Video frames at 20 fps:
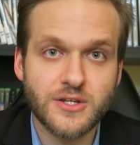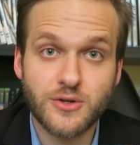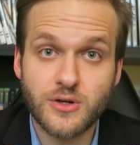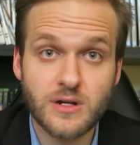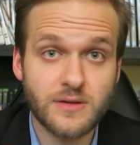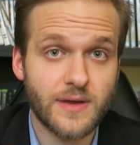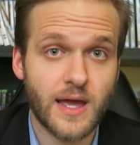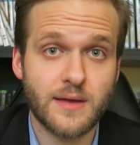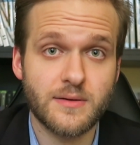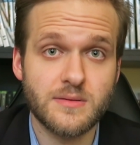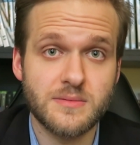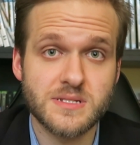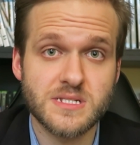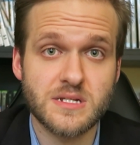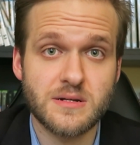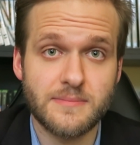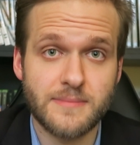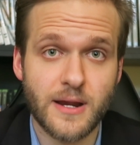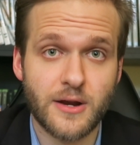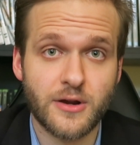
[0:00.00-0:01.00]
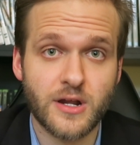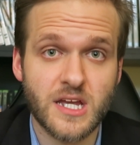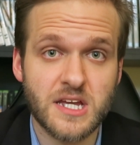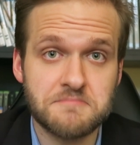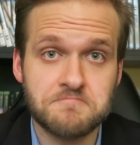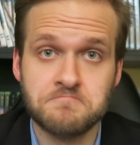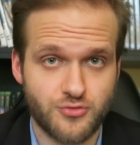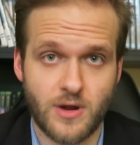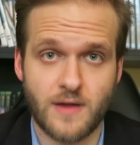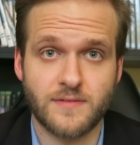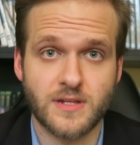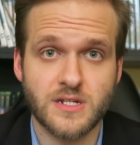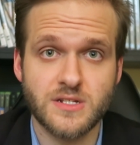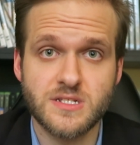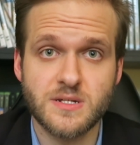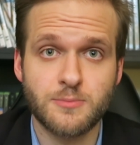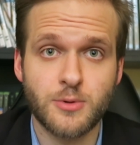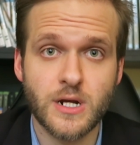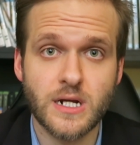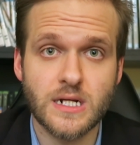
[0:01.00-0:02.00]
You could have had him as an American traveling
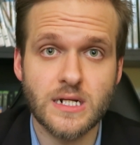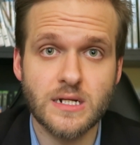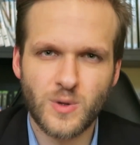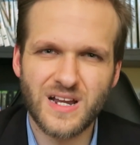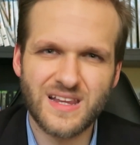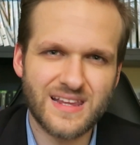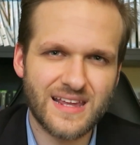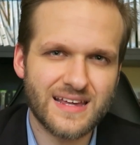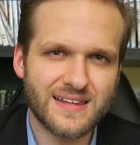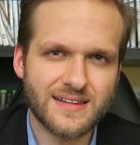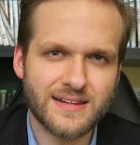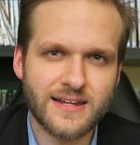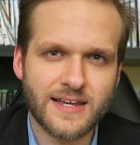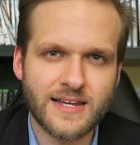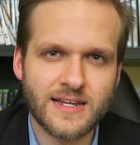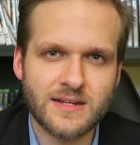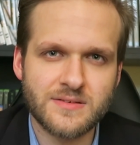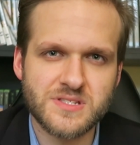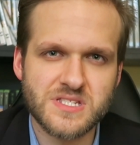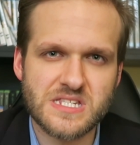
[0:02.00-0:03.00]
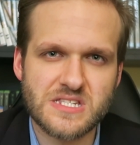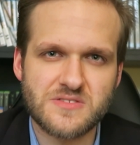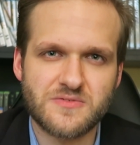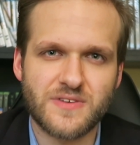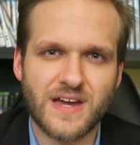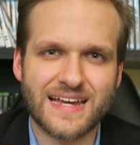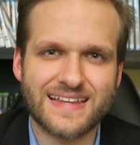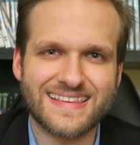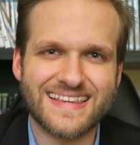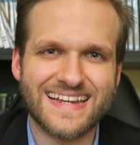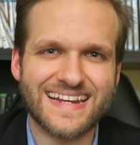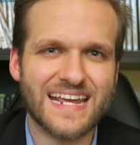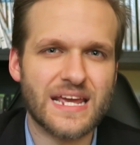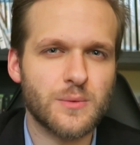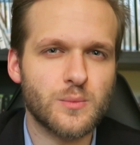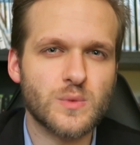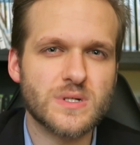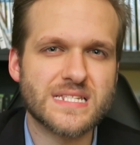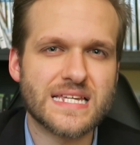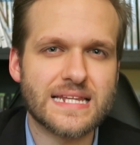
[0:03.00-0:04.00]
to Britain. One of the other negatives is the fact that
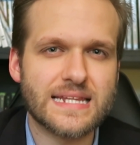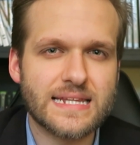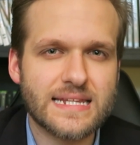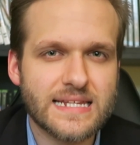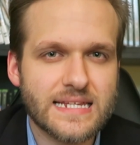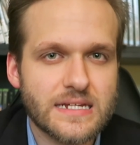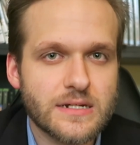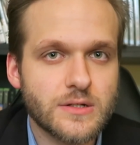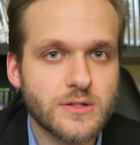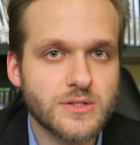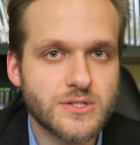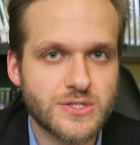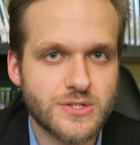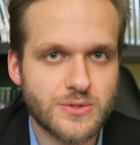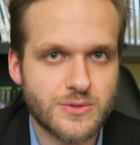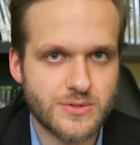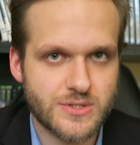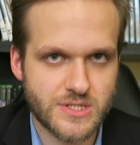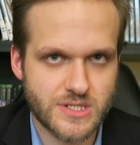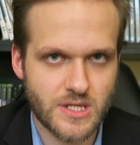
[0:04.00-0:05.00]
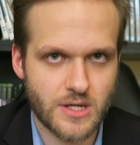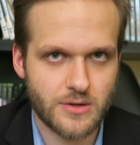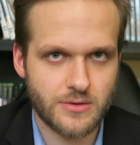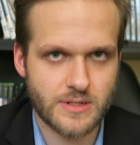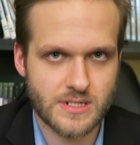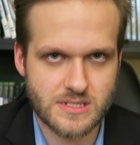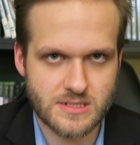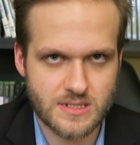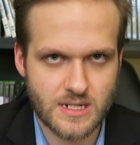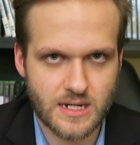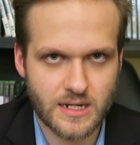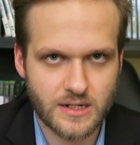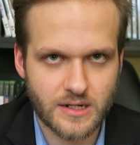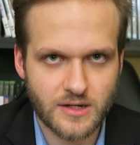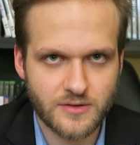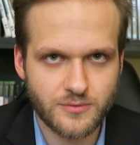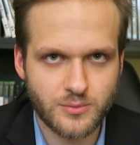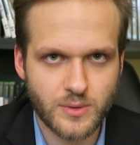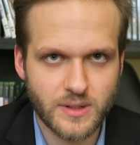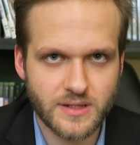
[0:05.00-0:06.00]
it was a little too slow to start
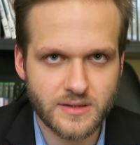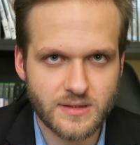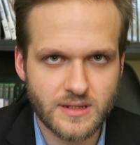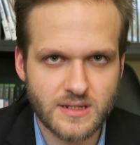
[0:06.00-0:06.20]
off with.